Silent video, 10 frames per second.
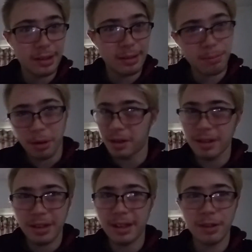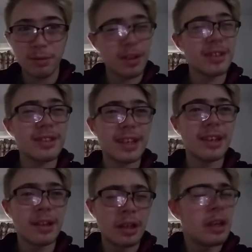pardoning where you say it
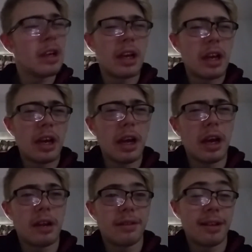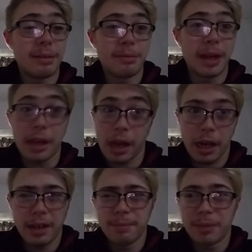uh, my
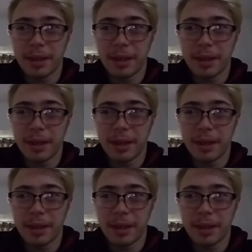hair but